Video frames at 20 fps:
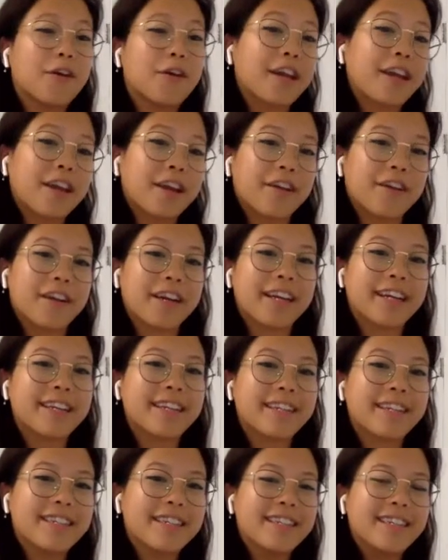or
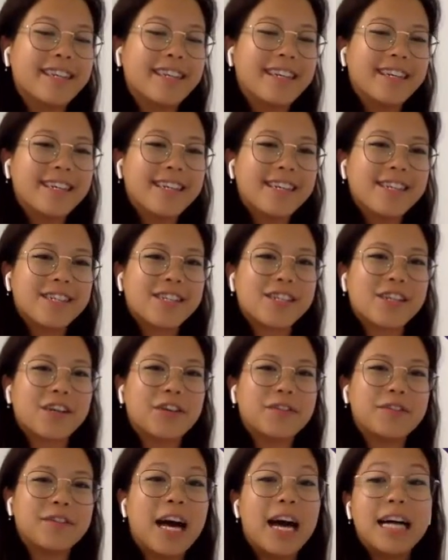hearing.
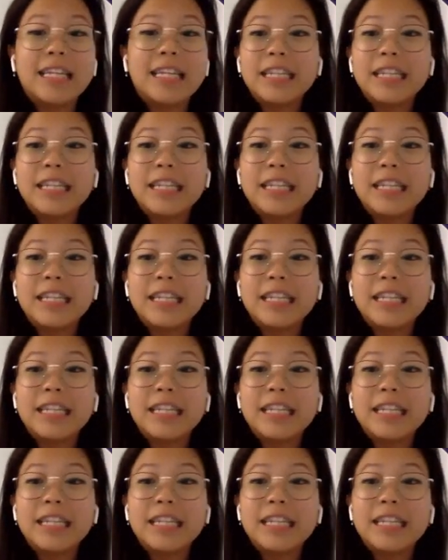So